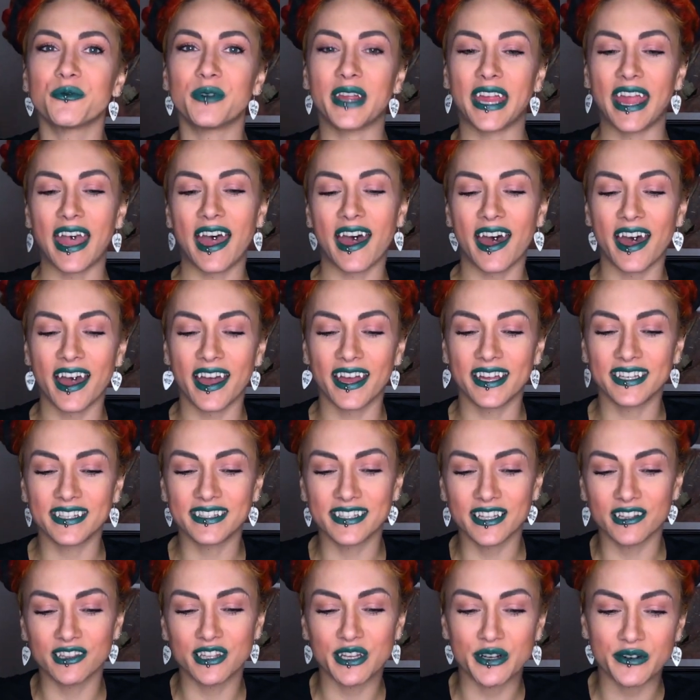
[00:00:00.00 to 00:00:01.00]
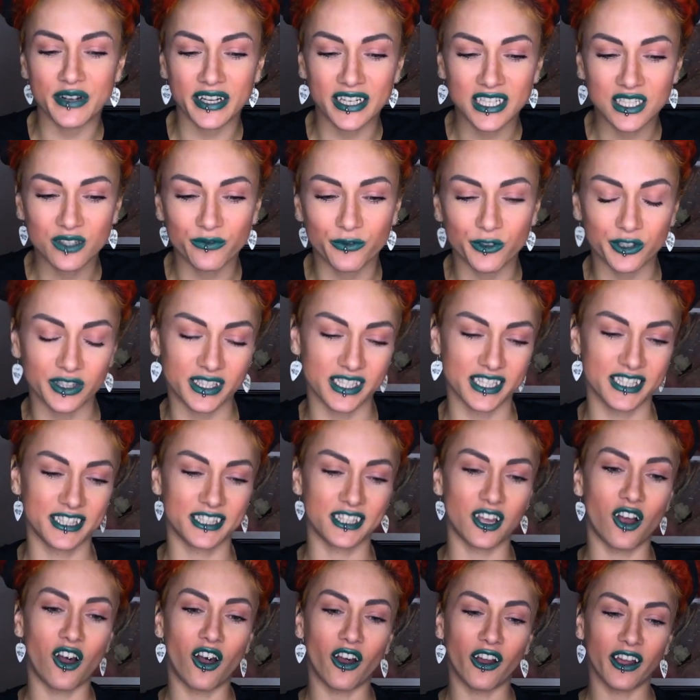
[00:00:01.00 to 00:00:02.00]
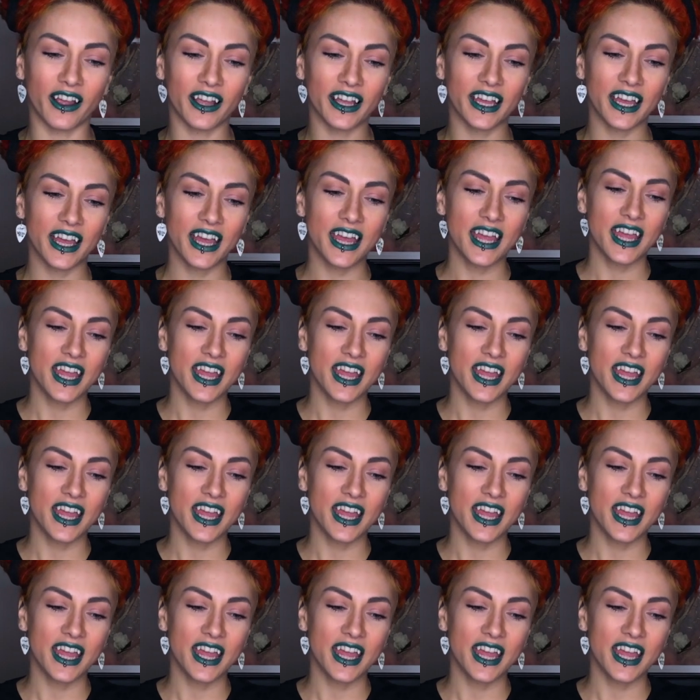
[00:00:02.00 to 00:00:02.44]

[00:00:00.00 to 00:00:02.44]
We had the lyrics for this song,